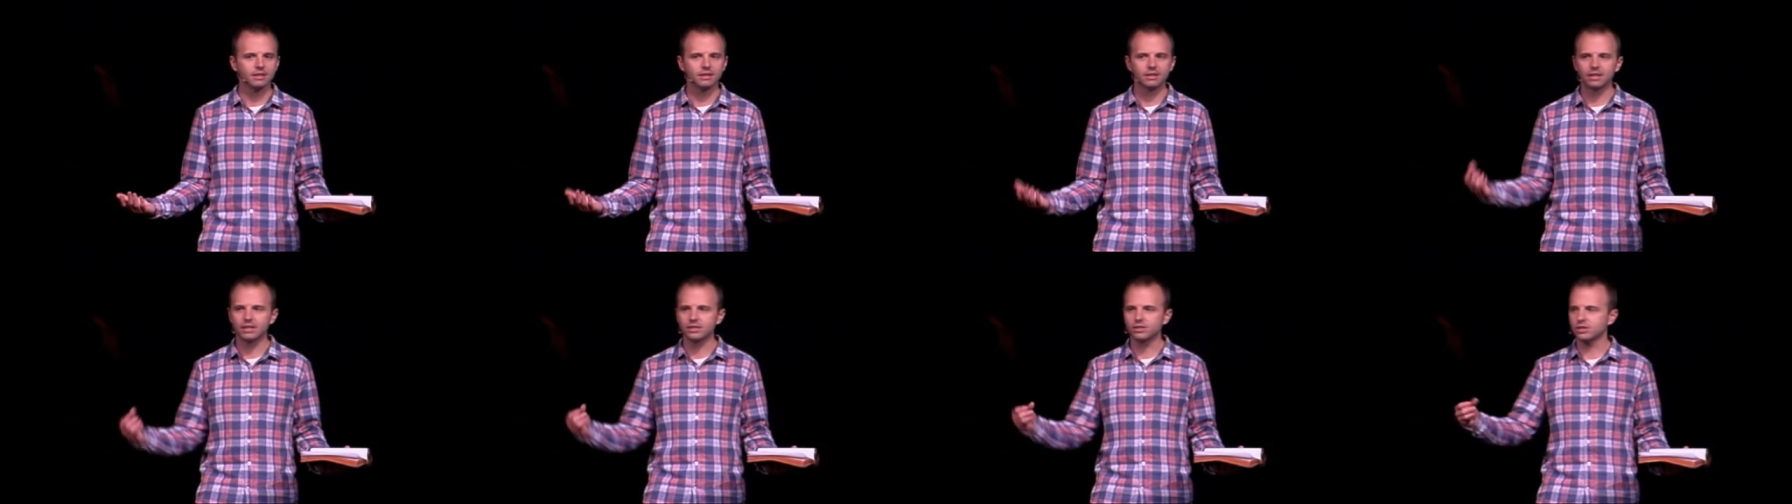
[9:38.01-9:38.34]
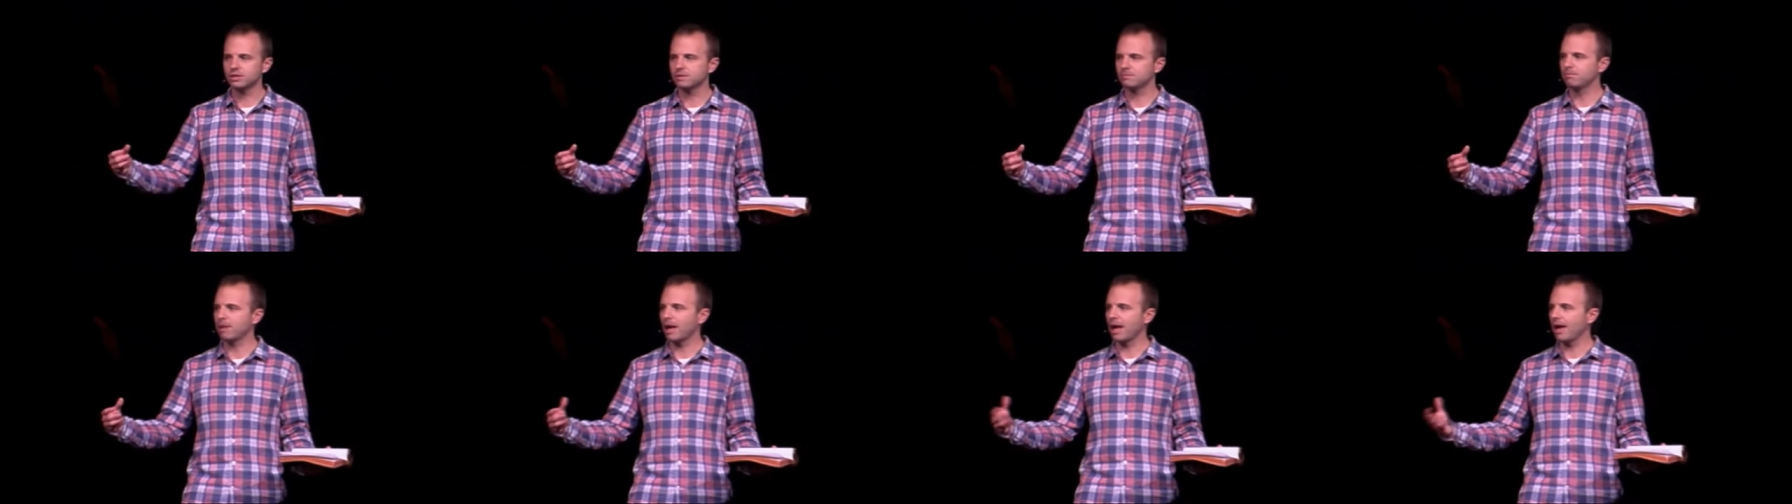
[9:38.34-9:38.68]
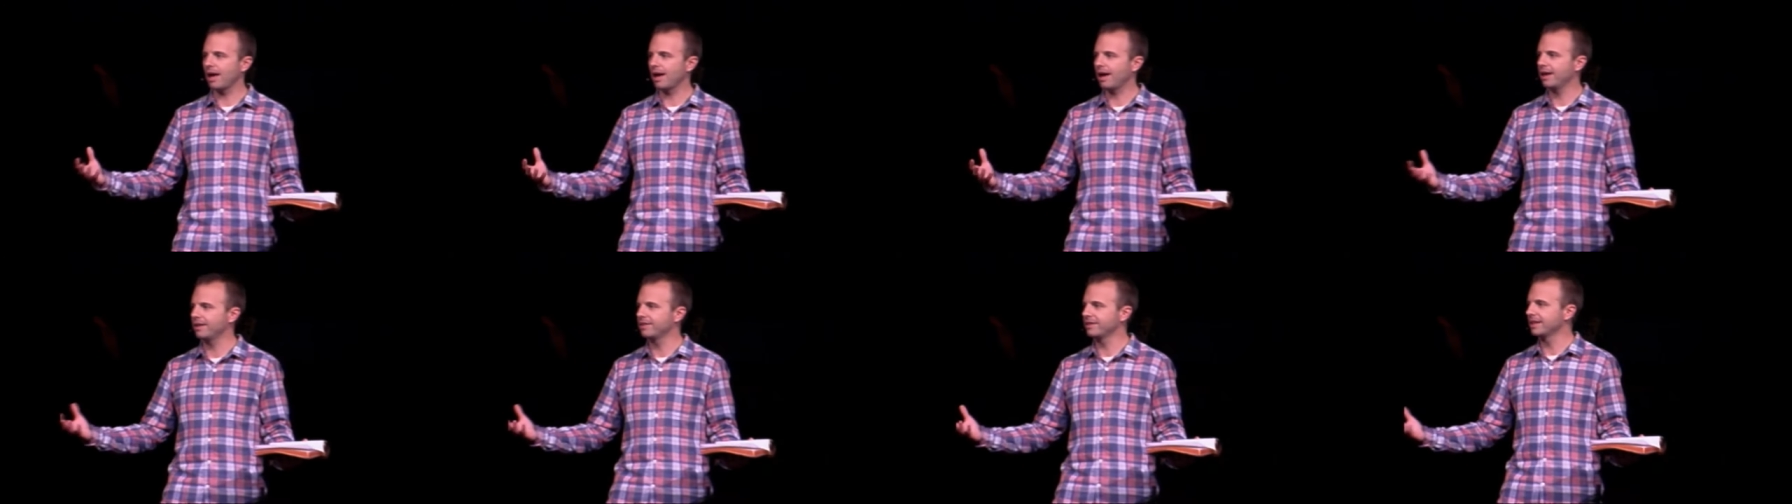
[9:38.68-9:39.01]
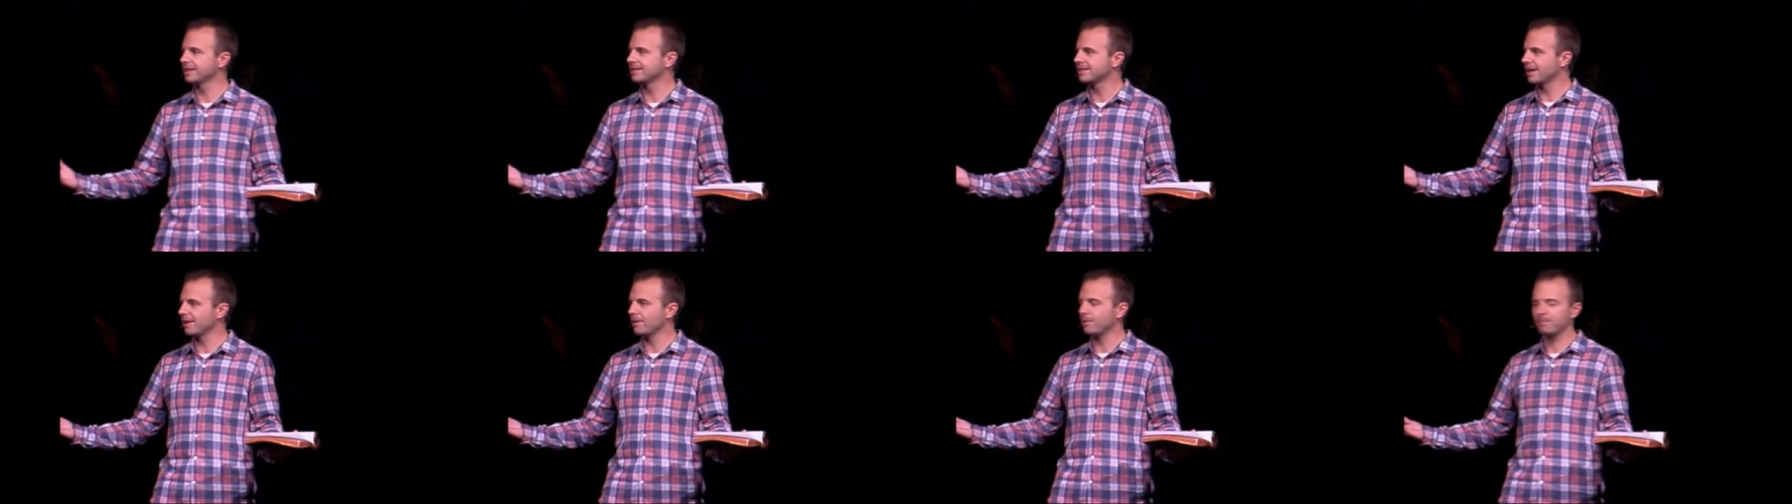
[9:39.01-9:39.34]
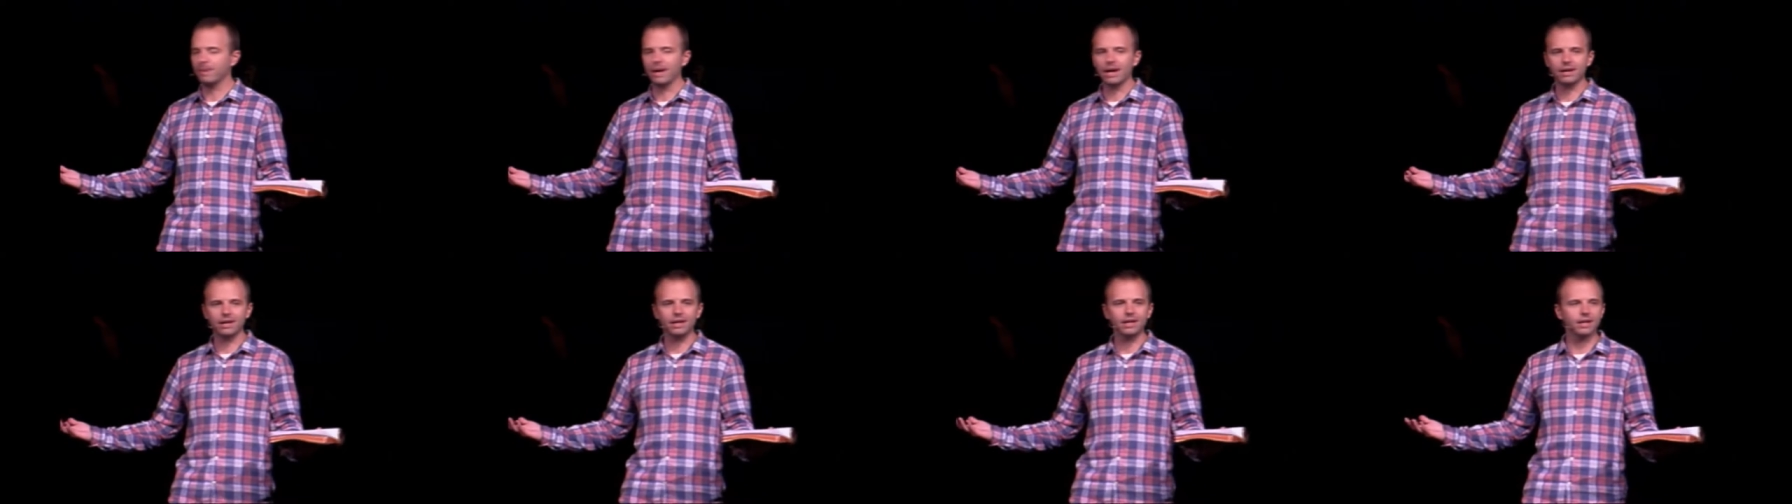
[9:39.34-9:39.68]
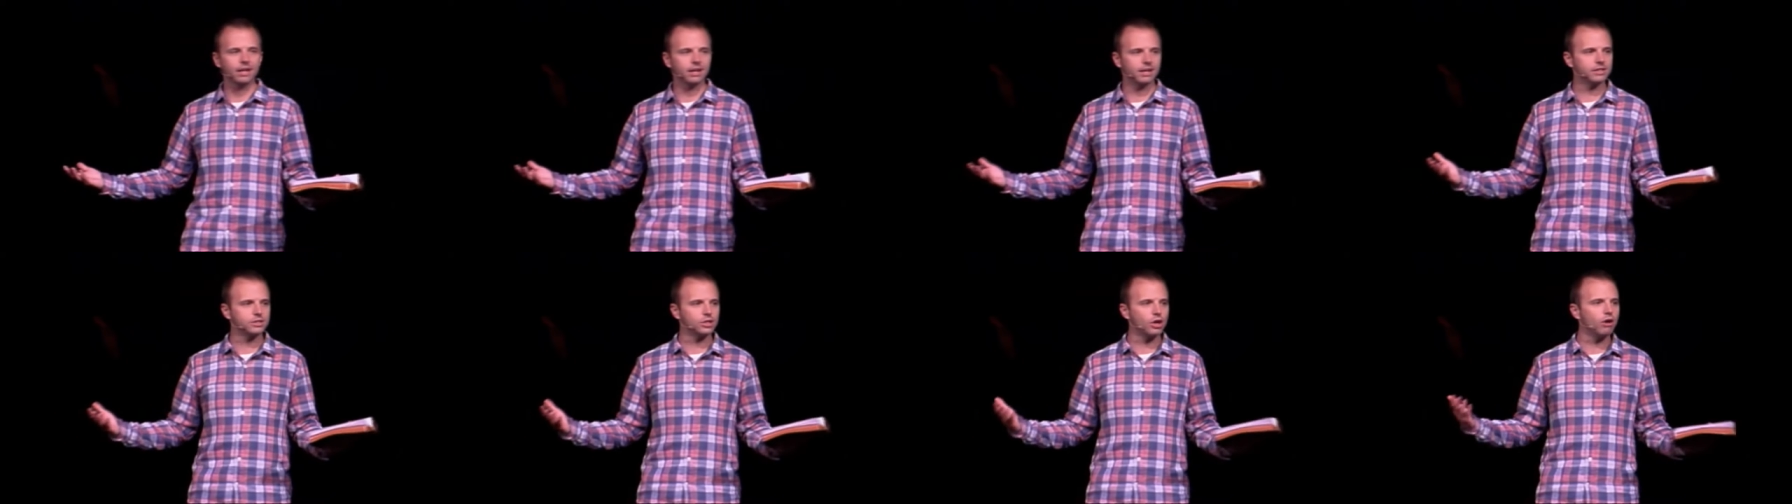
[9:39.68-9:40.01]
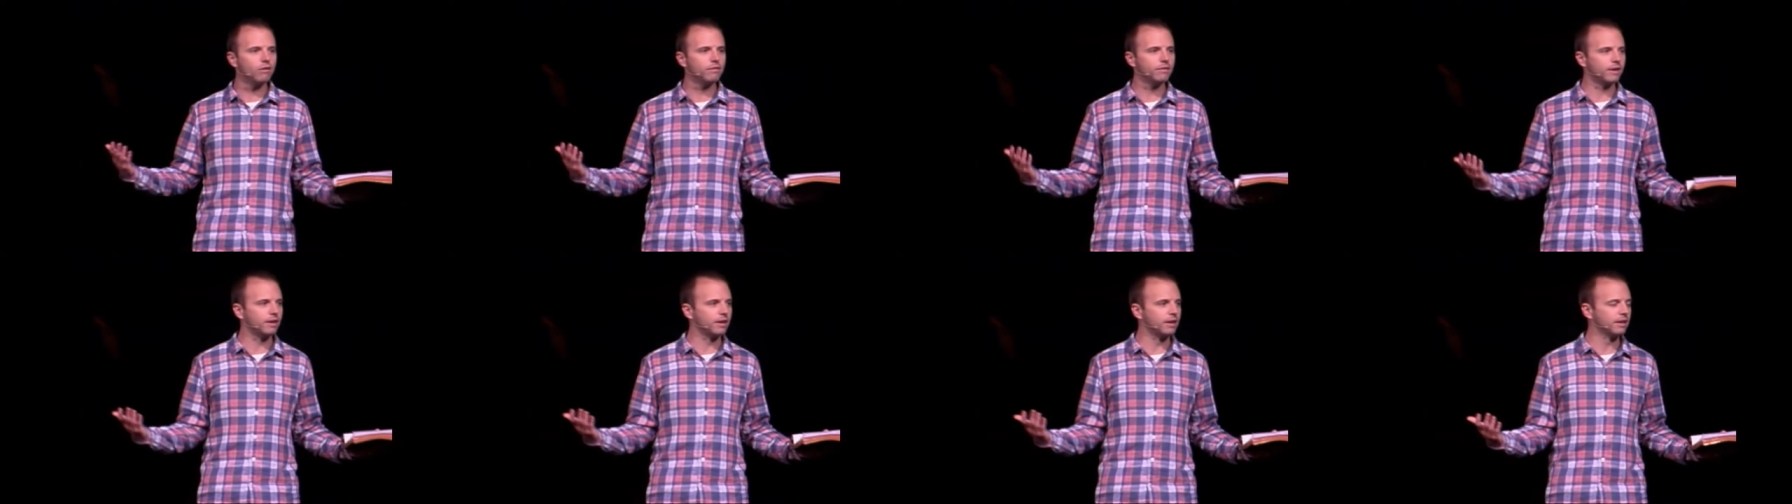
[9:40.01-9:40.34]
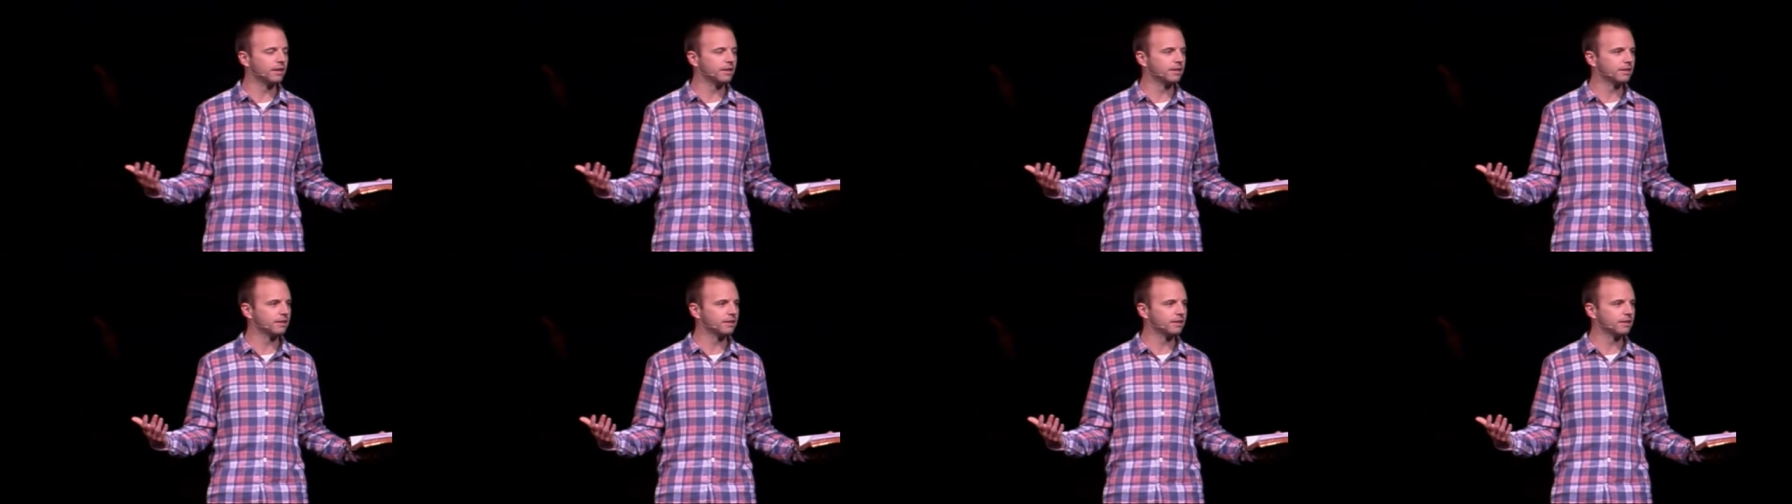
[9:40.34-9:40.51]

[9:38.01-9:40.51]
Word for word: They just baa and that's about it and it's over.